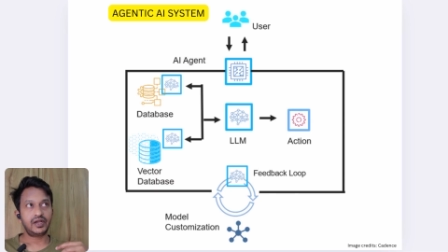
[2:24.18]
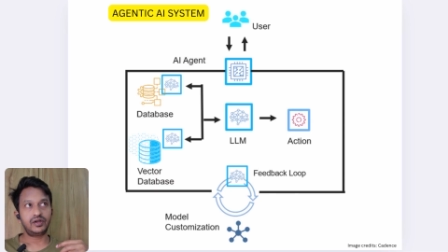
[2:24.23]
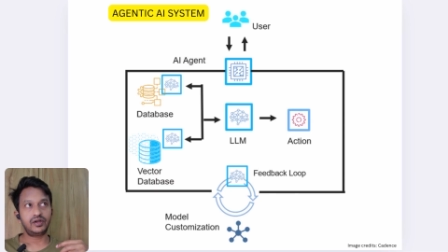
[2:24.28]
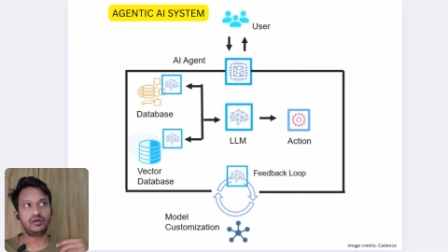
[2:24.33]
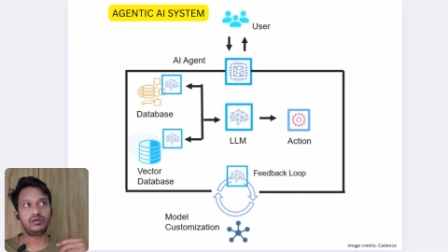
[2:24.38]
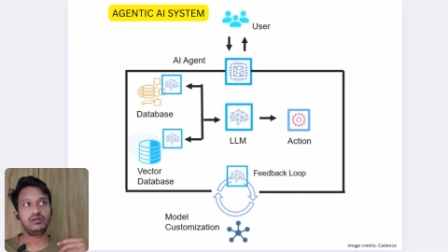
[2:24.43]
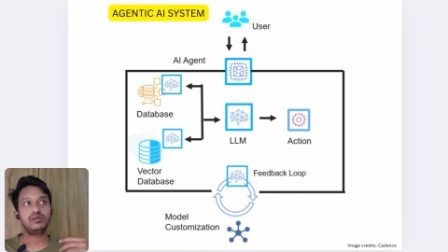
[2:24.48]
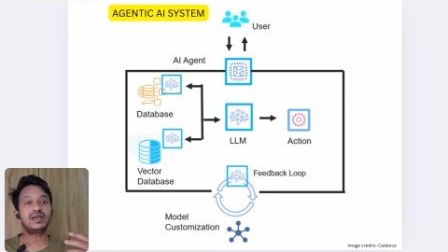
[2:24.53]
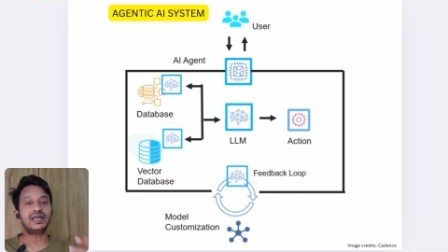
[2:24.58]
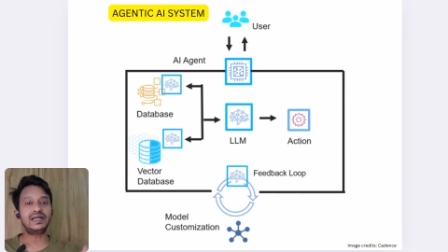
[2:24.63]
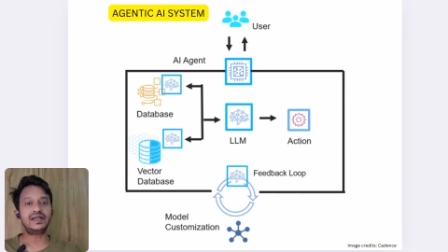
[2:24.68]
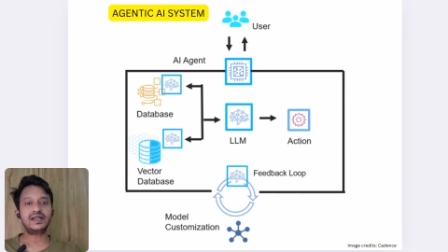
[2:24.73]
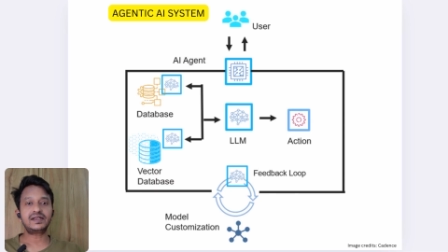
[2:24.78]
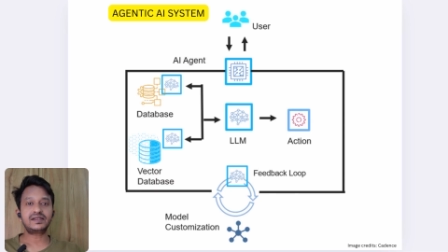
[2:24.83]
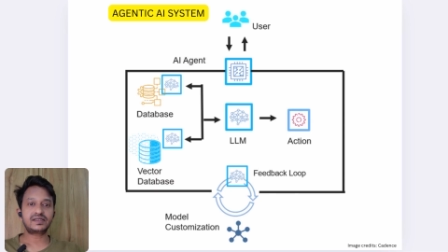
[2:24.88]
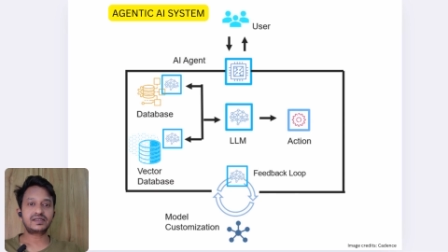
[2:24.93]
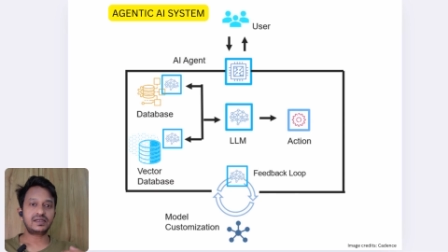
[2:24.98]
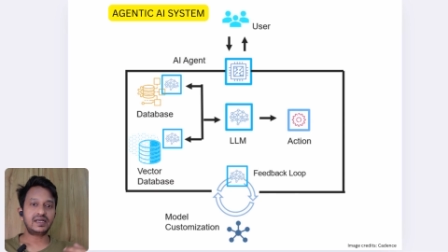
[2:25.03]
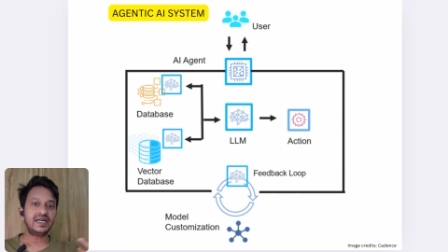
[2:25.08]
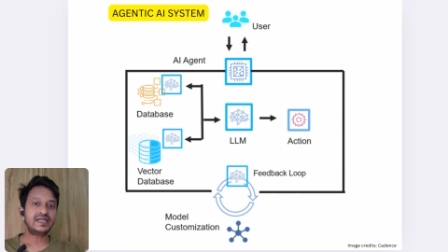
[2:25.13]
you know
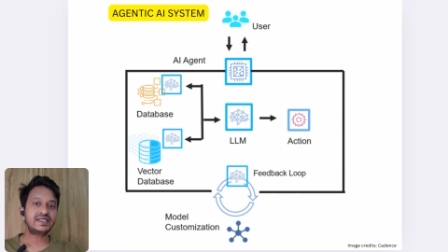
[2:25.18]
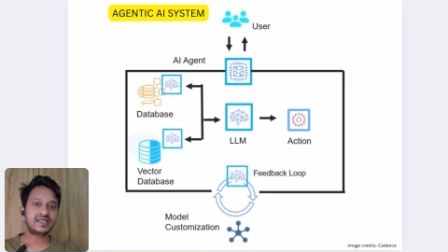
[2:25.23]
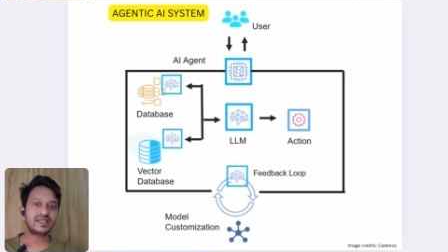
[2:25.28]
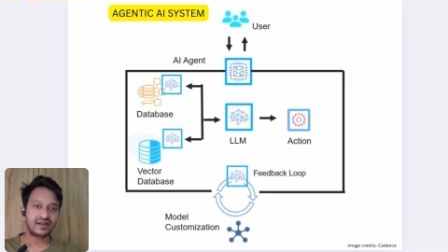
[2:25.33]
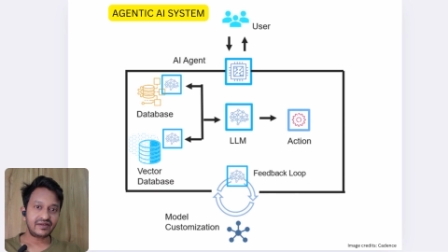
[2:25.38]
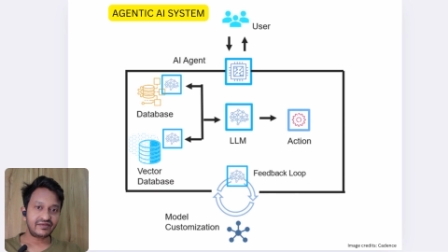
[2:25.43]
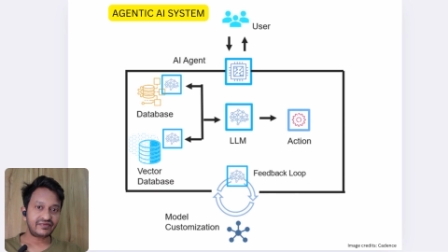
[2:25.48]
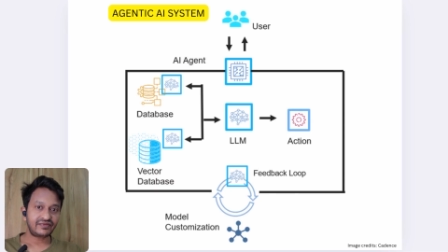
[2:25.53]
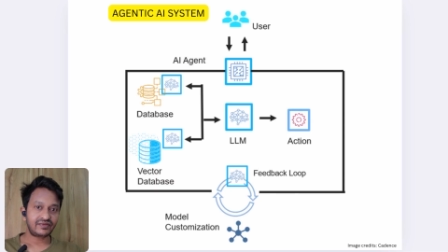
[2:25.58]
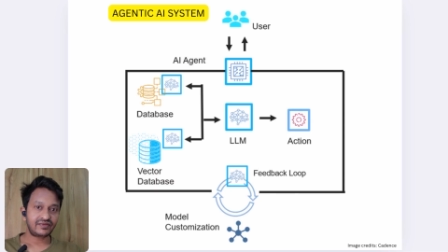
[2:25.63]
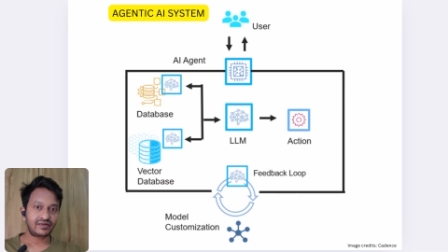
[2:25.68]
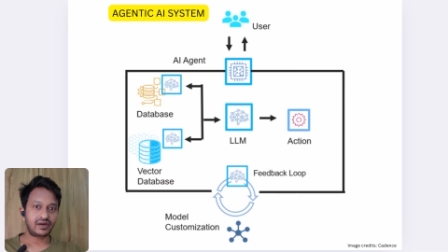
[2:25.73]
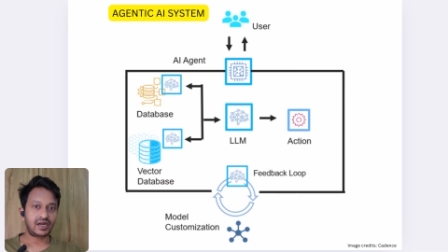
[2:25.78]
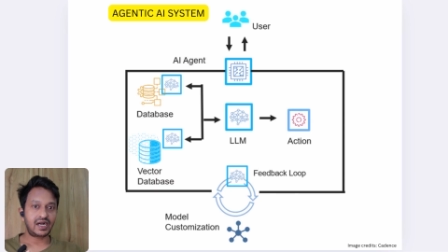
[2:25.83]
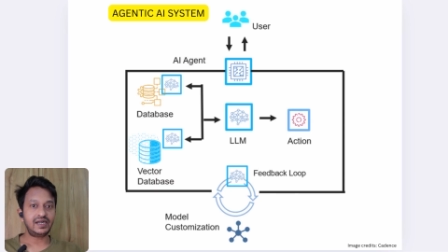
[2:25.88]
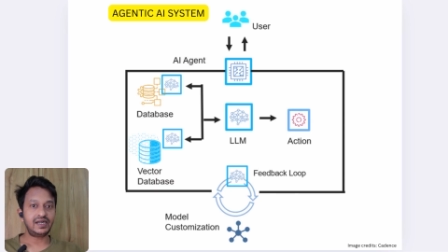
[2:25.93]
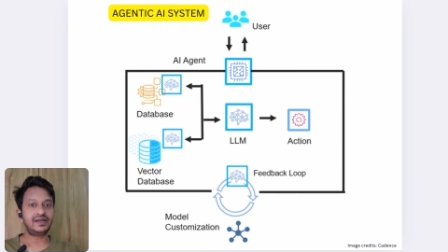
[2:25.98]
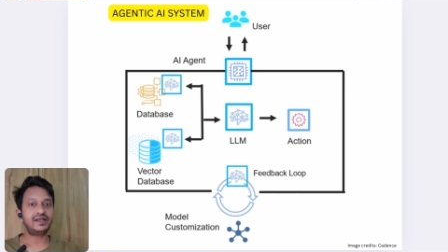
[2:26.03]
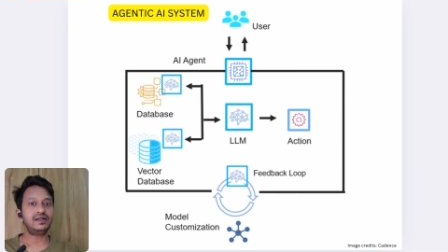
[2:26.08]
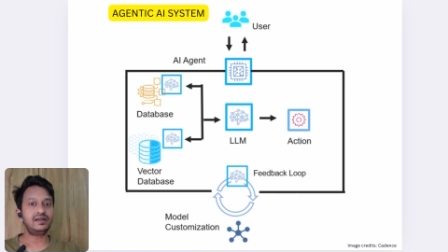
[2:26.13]
critics itself
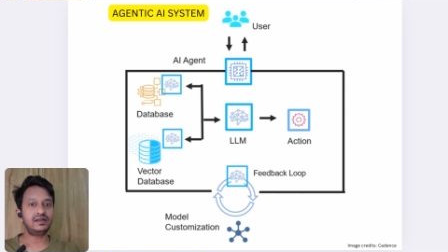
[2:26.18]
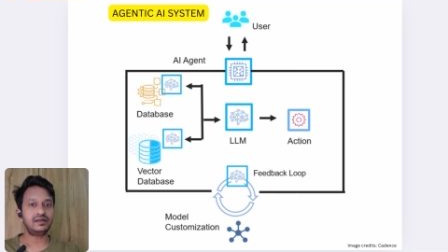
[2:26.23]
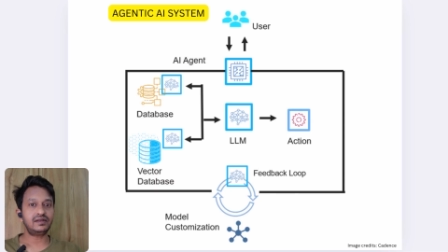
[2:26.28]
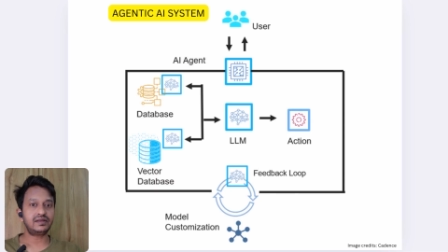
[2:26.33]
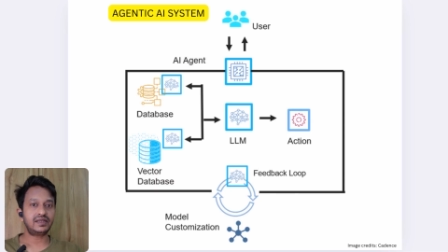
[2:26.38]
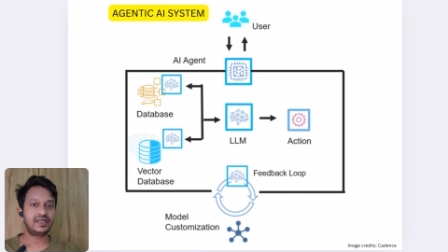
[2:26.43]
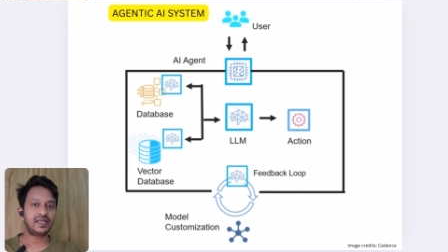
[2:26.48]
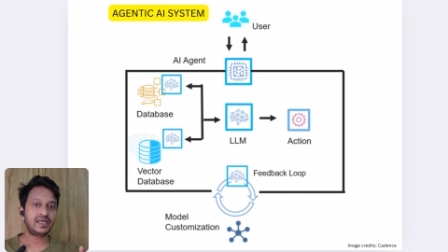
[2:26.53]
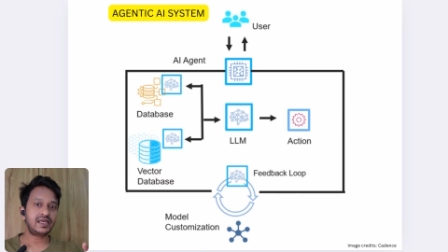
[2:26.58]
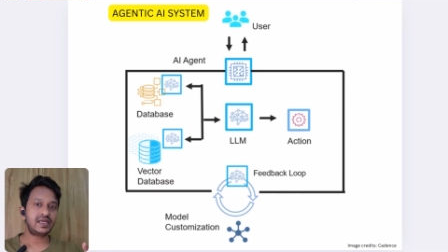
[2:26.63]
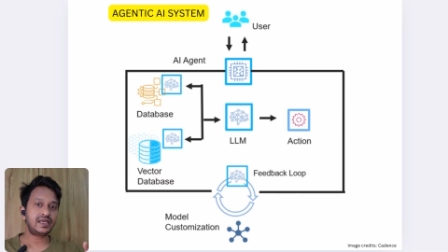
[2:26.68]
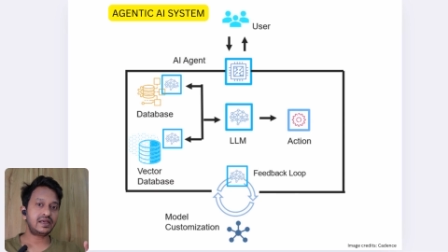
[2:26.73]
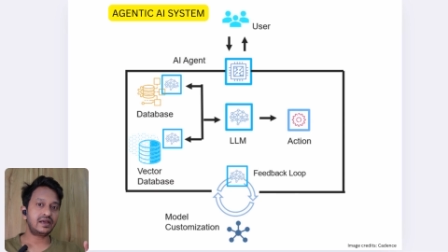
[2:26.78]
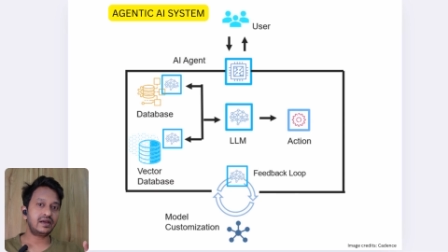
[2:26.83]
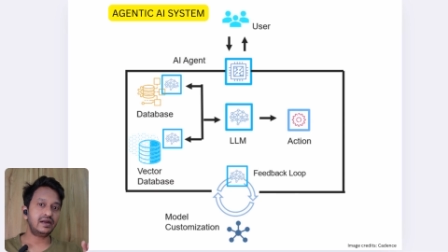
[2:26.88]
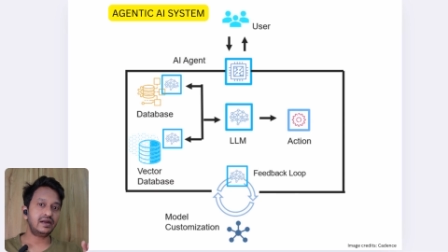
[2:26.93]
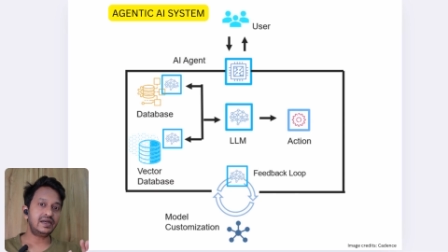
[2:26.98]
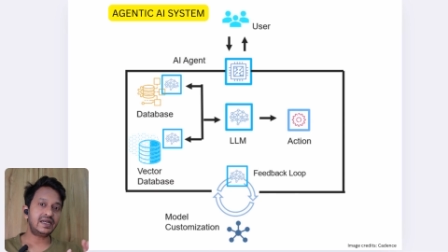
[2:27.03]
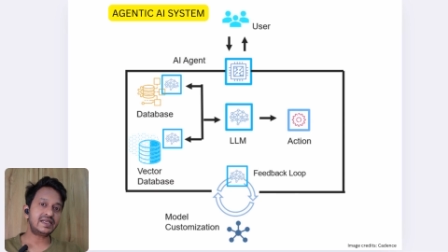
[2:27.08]
until the